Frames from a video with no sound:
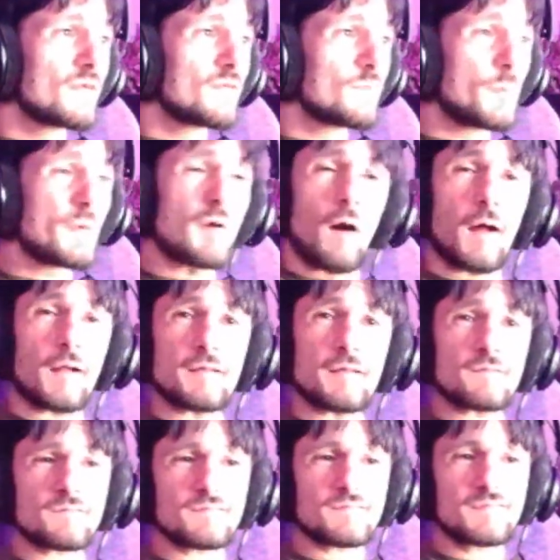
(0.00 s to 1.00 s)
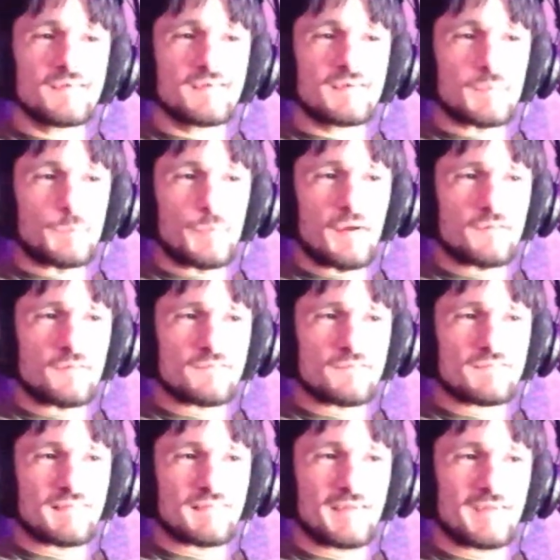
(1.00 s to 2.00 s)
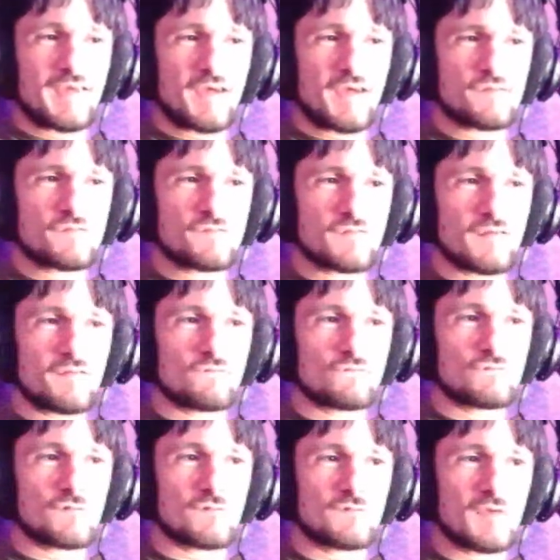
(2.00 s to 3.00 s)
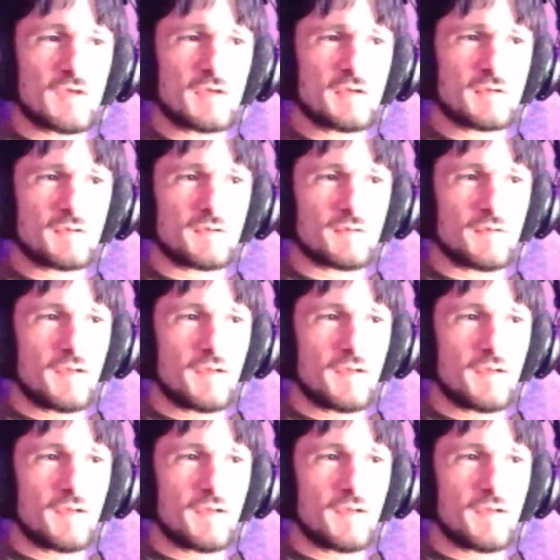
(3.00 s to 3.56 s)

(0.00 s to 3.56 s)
be honest, compared to Slaanesh and Shazink